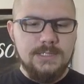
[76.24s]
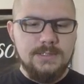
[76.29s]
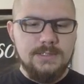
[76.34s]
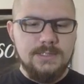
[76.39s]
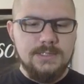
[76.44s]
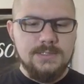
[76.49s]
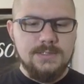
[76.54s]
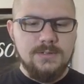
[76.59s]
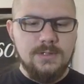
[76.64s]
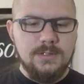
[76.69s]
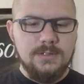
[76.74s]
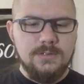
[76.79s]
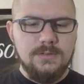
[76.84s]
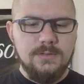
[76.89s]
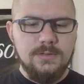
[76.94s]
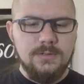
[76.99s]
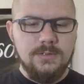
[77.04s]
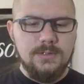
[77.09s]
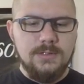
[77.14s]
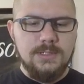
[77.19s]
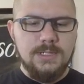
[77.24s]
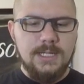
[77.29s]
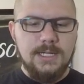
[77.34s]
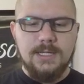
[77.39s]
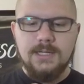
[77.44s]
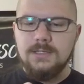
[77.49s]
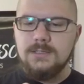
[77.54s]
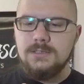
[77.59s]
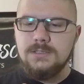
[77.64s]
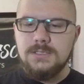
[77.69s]
does not look
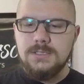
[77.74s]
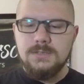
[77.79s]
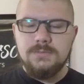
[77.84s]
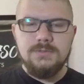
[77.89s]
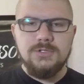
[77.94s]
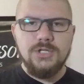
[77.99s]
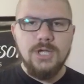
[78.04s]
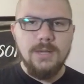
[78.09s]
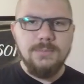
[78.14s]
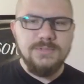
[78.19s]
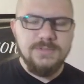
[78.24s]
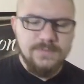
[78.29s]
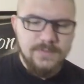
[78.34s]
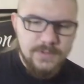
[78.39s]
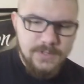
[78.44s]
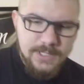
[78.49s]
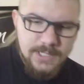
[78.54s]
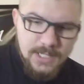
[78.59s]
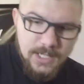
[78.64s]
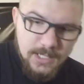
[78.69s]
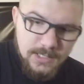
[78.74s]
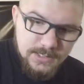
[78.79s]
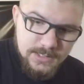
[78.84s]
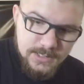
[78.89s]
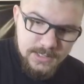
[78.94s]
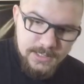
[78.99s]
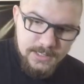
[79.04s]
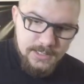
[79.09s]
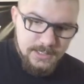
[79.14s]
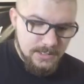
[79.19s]
like it's shaped very
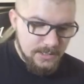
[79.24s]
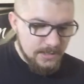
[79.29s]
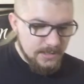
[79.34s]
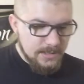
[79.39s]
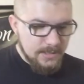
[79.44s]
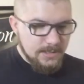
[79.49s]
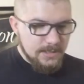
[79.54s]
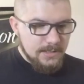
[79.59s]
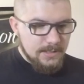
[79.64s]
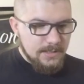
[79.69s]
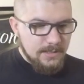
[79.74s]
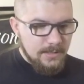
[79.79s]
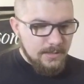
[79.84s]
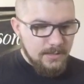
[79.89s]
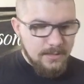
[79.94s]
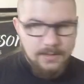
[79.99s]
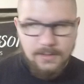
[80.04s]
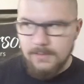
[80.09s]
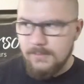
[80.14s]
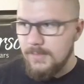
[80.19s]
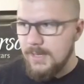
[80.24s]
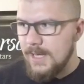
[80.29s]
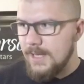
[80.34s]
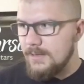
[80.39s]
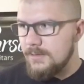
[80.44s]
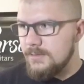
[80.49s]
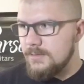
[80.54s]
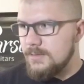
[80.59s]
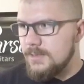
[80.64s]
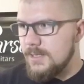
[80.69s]
nicely.
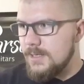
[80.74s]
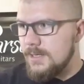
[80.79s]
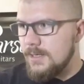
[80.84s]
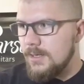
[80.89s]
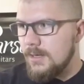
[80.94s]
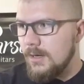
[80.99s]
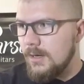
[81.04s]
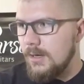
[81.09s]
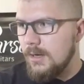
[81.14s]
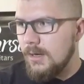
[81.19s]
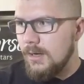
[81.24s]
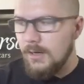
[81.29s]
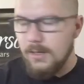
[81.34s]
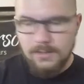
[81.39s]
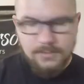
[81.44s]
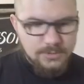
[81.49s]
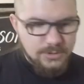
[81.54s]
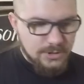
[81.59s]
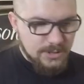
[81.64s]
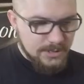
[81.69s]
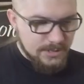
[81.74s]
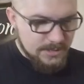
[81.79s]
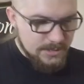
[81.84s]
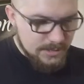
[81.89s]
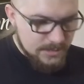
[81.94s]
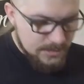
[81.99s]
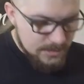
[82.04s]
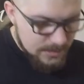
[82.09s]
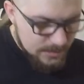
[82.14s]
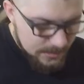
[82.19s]
And there are
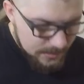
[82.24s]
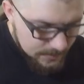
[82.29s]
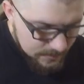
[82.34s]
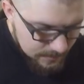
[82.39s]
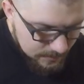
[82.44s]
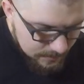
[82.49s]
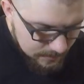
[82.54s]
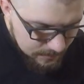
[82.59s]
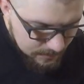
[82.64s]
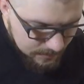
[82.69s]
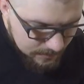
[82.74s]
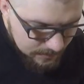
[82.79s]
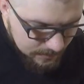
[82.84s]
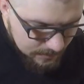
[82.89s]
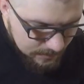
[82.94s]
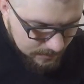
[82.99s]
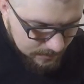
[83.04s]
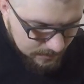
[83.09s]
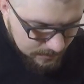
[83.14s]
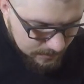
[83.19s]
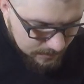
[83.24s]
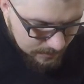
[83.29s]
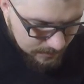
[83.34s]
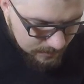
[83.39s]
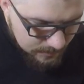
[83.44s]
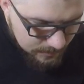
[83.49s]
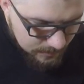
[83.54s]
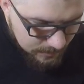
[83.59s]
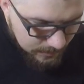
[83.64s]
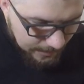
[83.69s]
just...
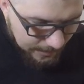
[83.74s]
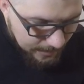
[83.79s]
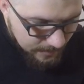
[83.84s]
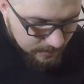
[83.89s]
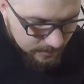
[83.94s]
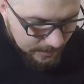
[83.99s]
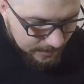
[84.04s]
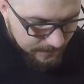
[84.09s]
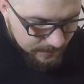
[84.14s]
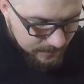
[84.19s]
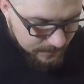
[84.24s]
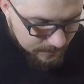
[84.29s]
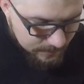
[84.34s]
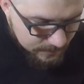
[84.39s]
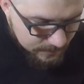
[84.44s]
And